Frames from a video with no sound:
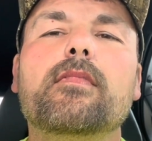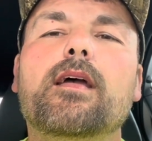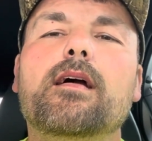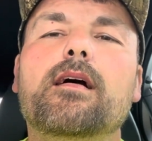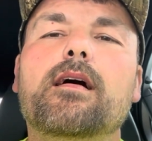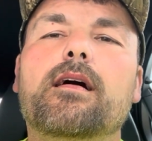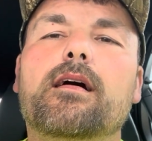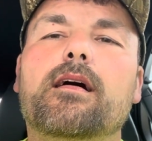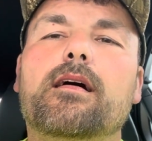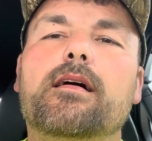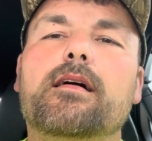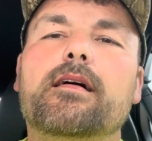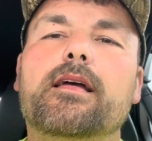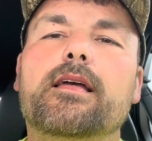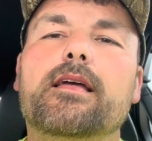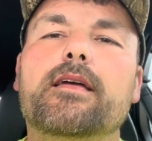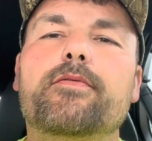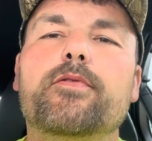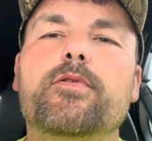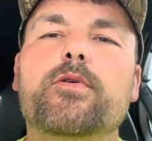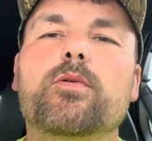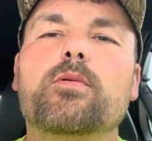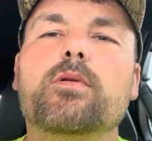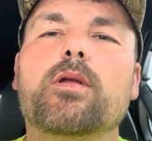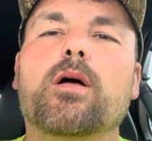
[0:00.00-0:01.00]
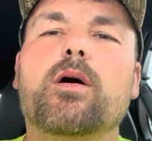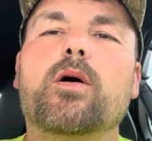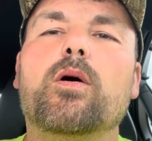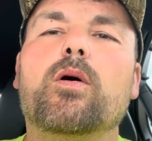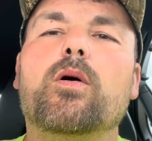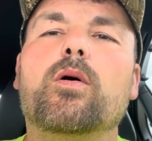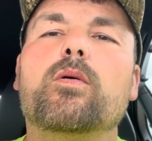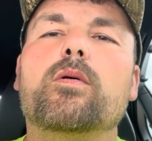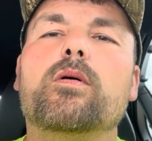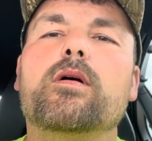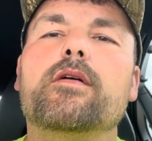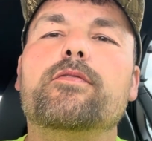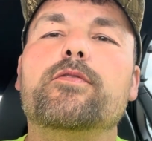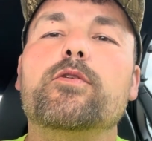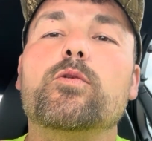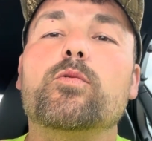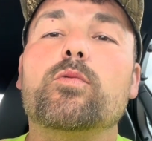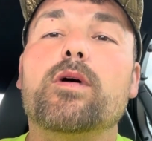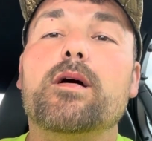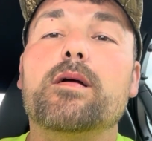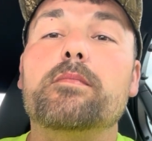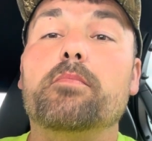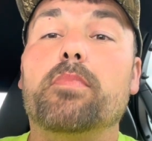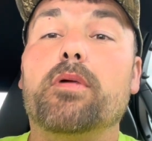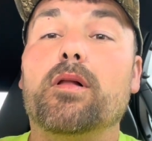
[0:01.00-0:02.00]
If you
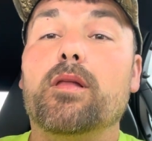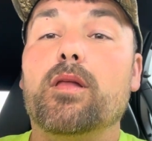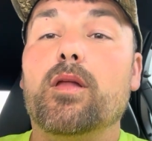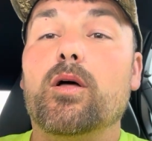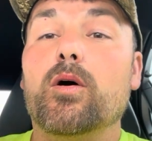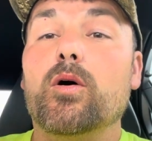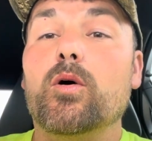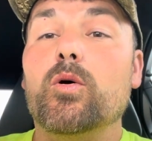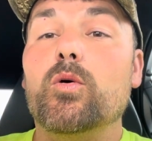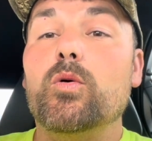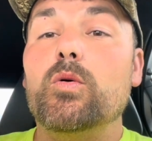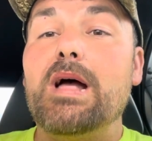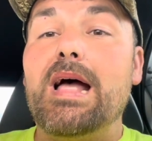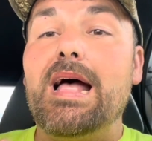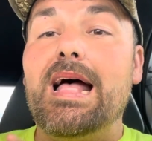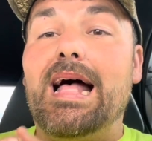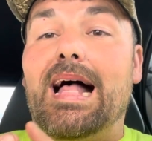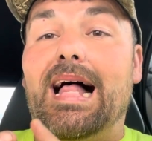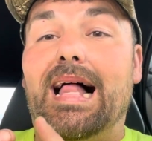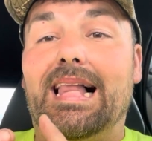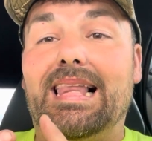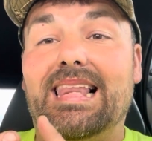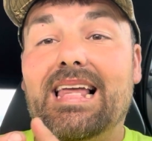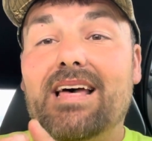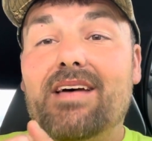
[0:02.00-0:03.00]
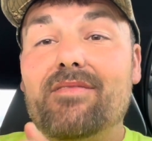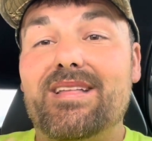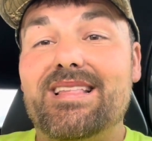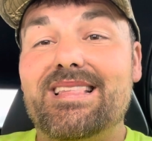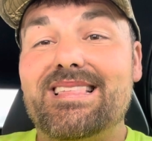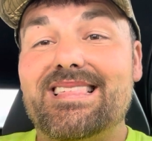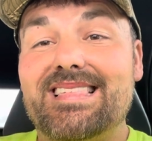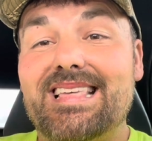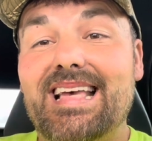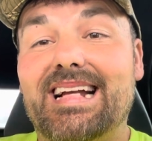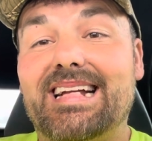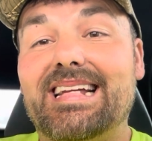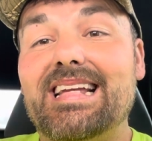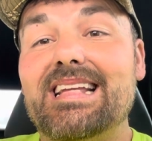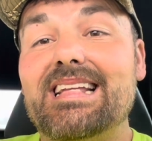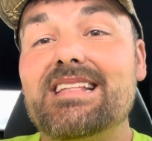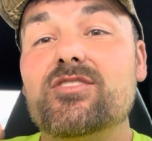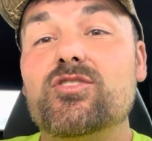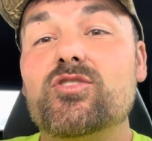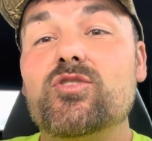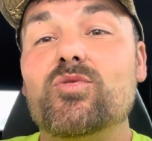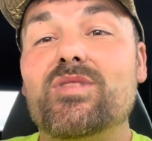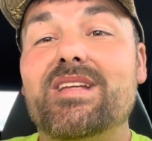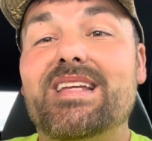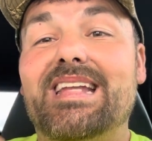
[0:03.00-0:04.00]
run below 11
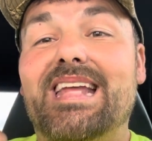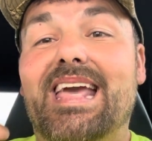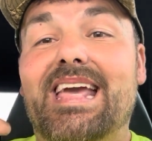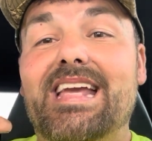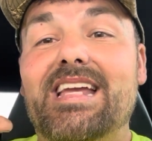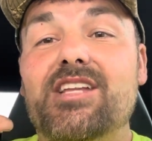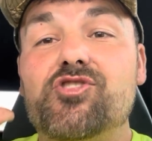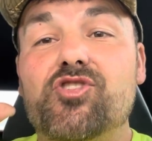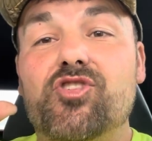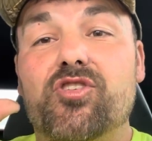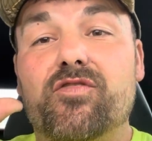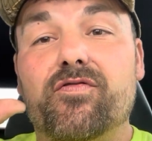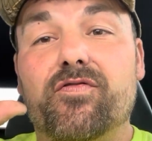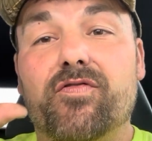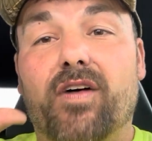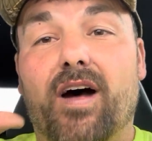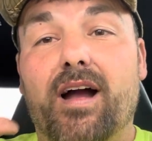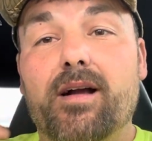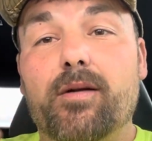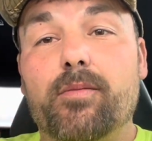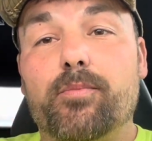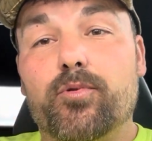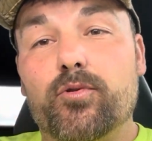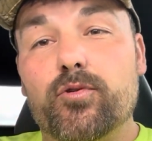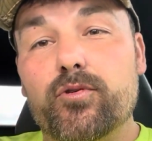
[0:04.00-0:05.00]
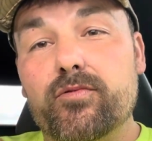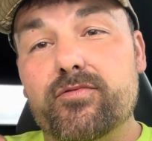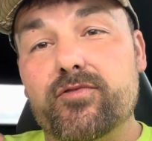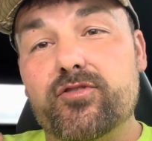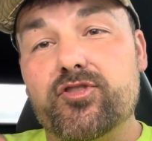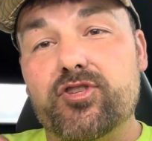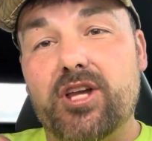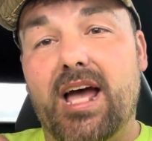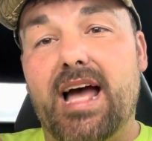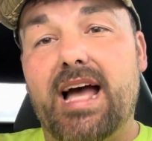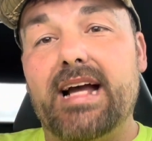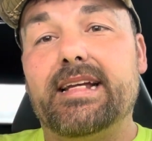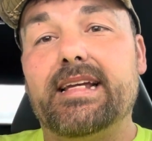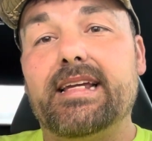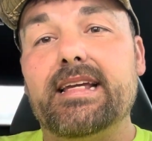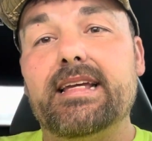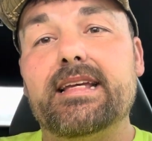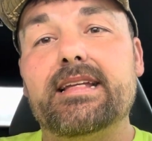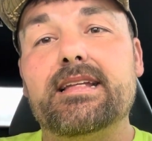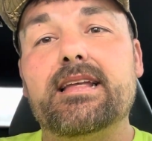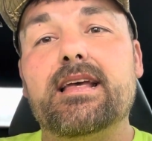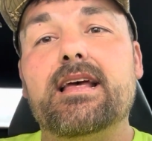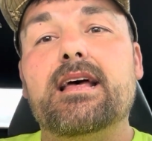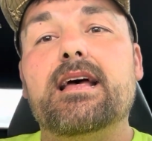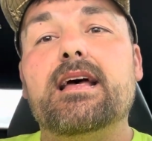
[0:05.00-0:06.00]
seconds, you need a fireproof
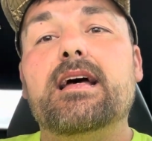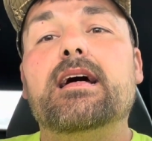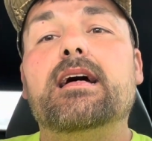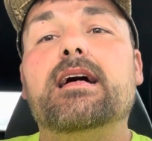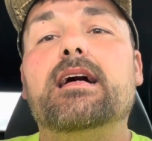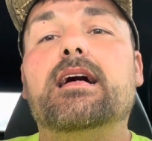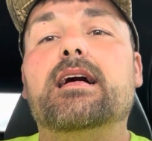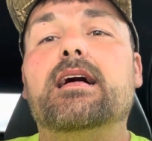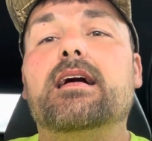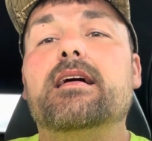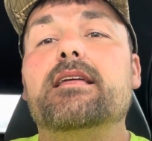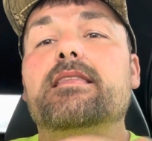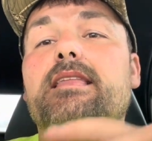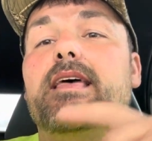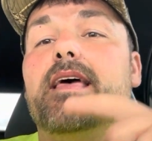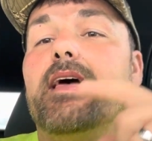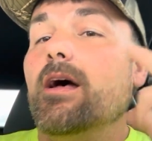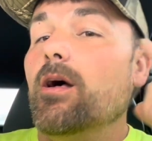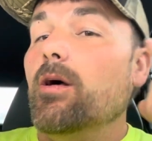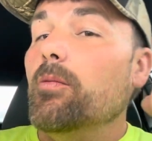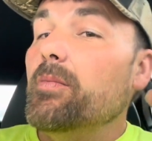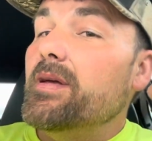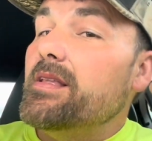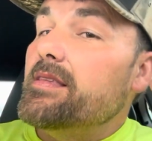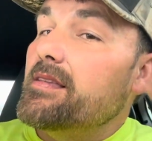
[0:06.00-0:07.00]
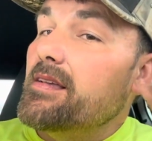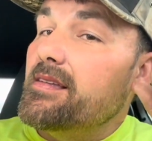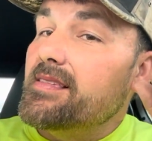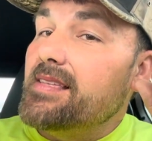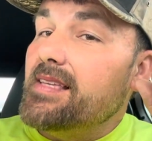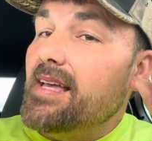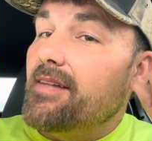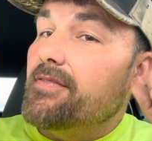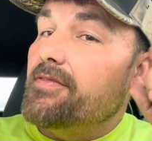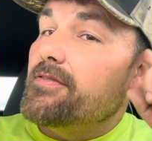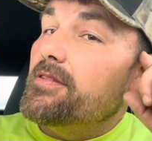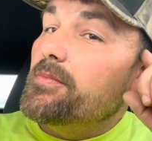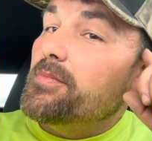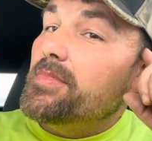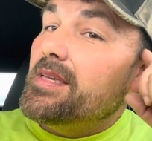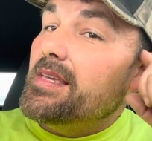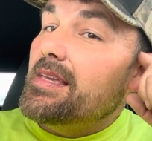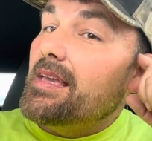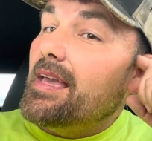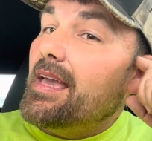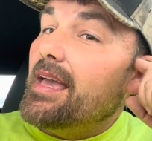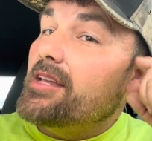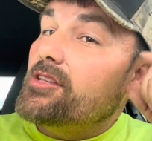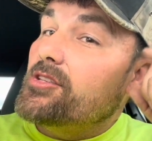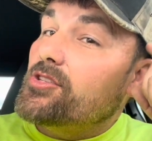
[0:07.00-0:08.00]
jacket. The helmet does have to
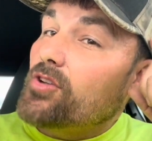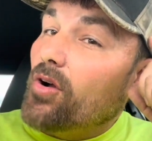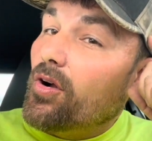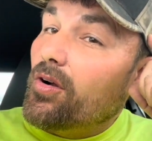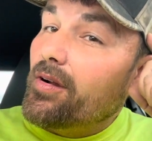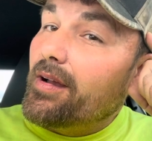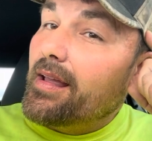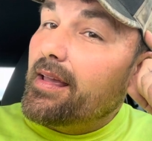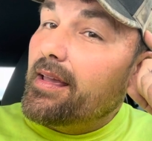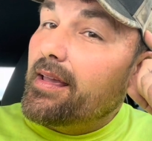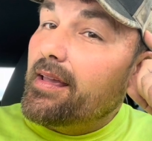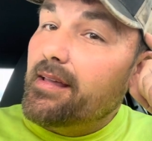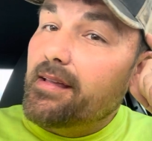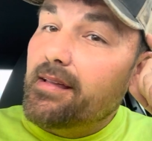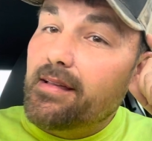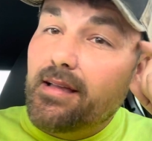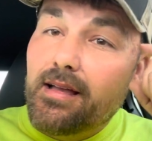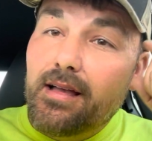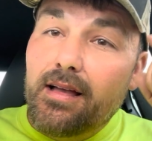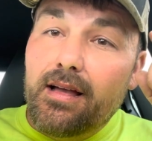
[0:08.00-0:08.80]
be NRHA,